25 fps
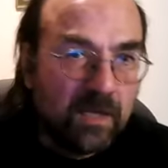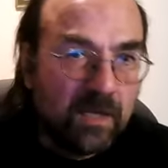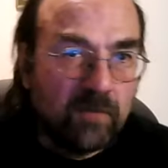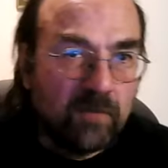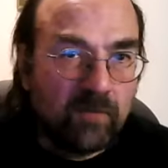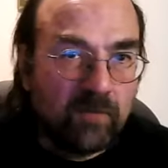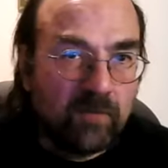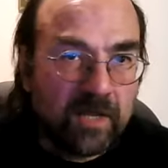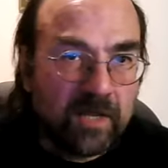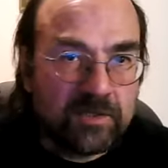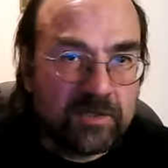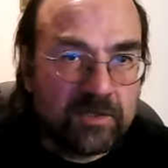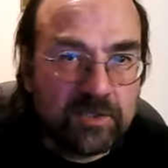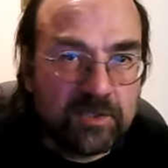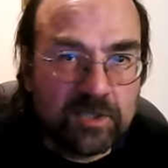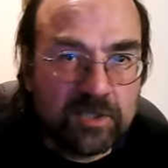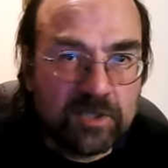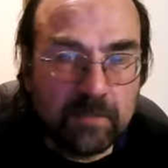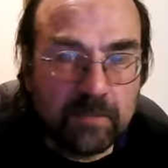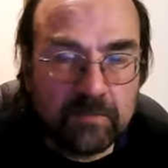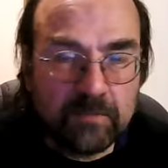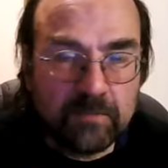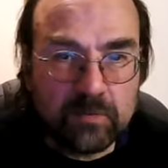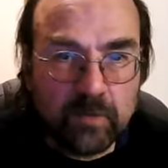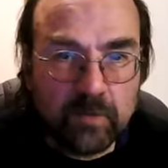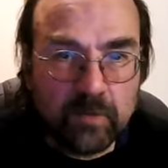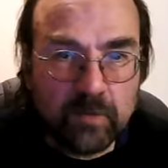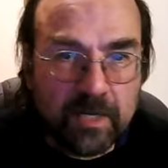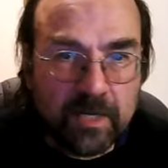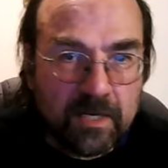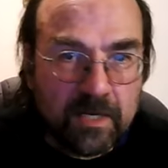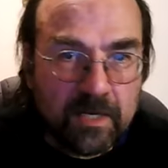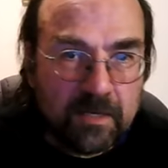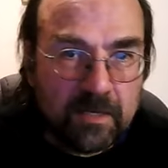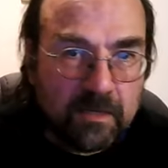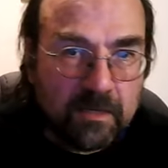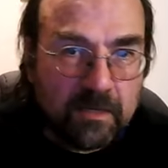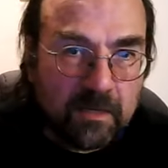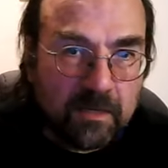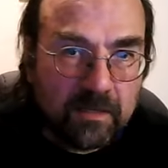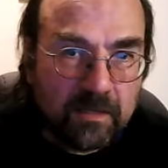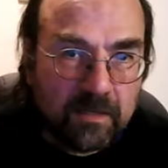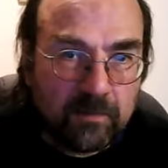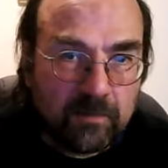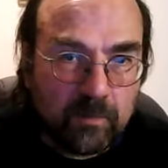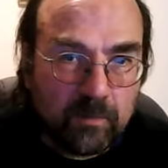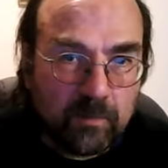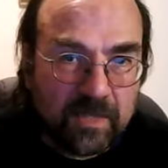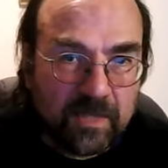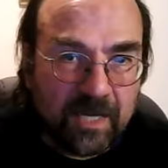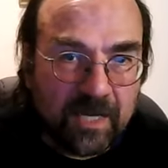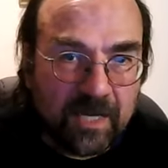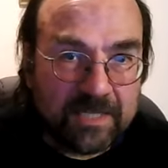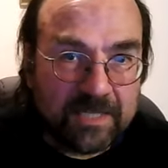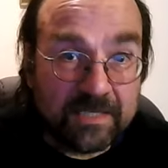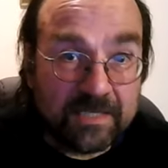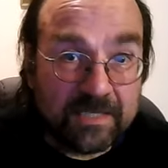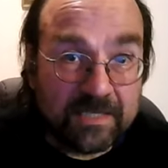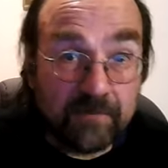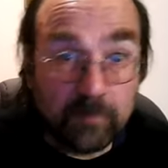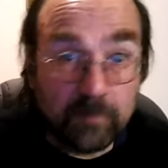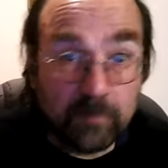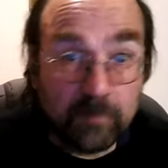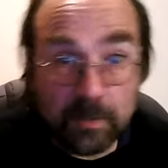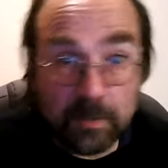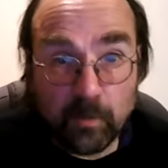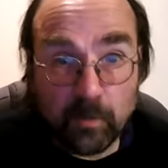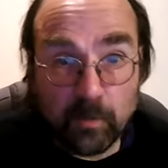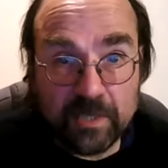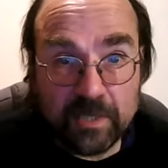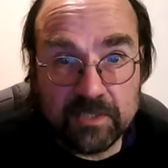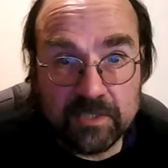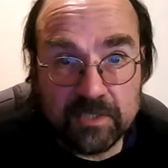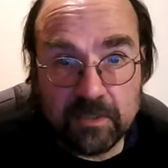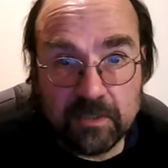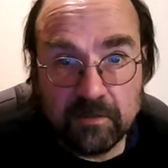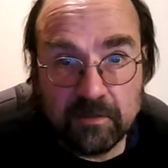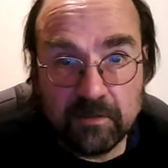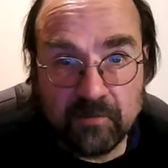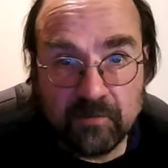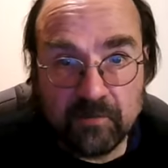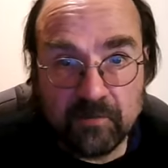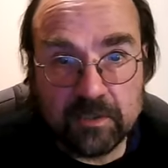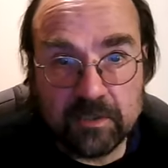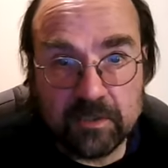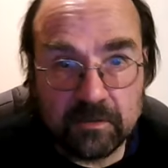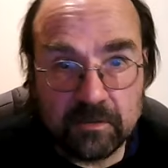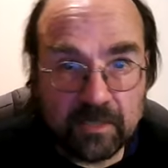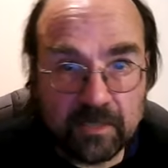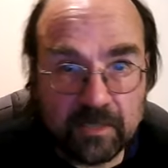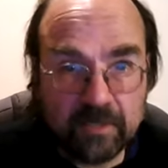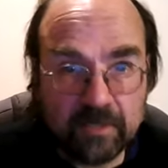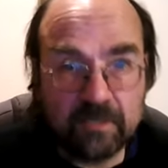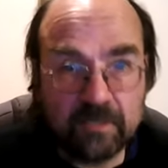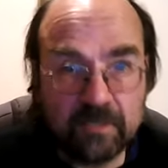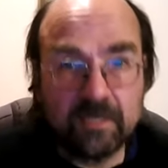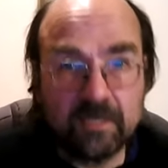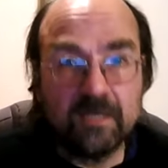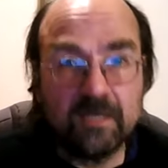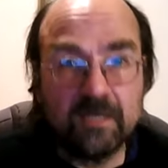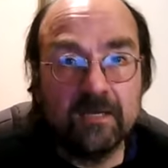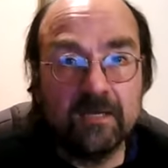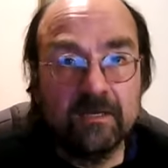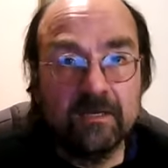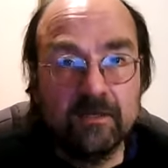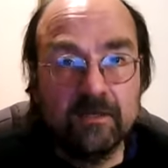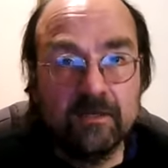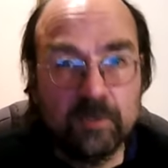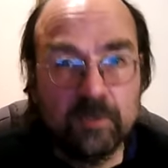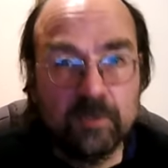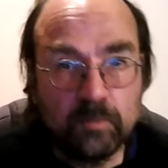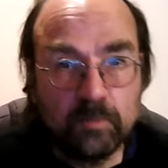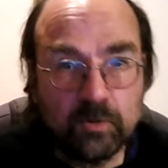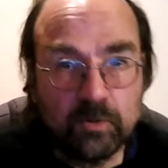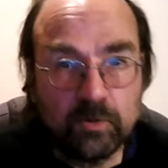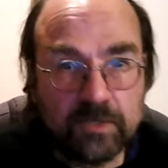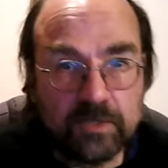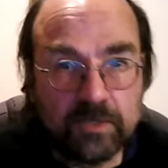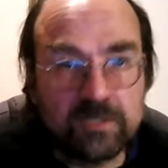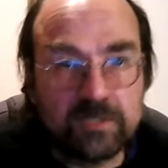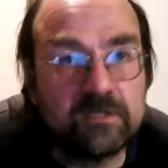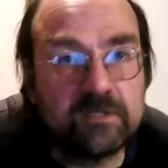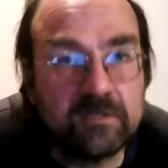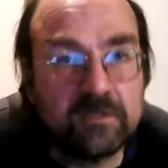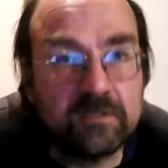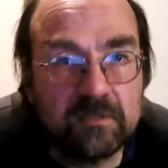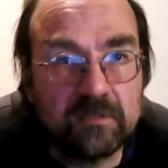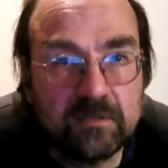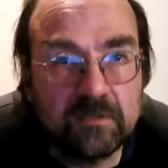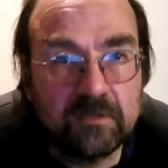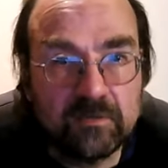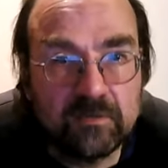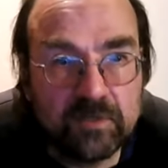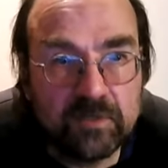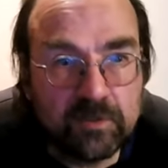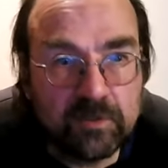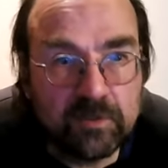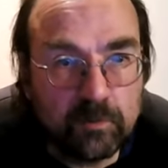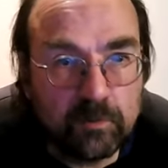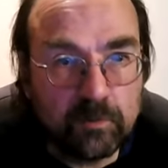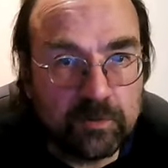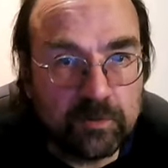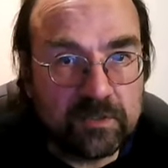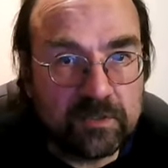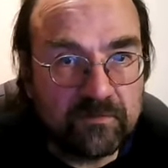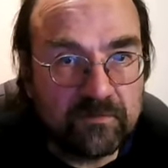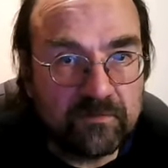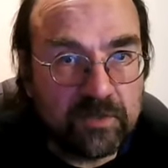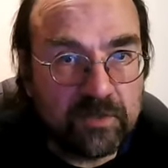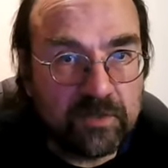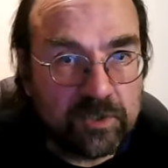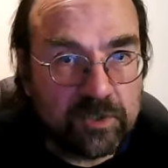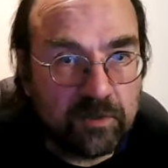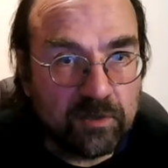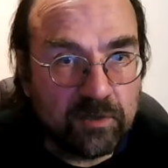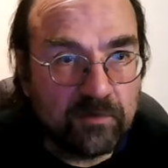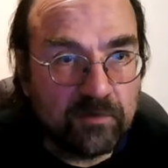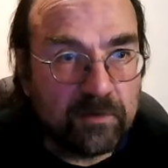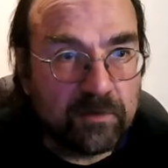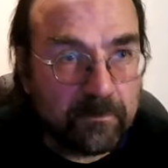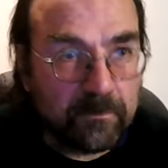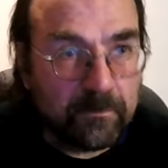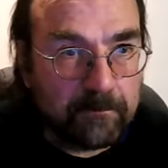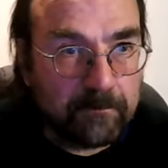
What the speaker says: relationship between the idea of the middle way as a universal and the Buddhist, traditional Buddhist version of it.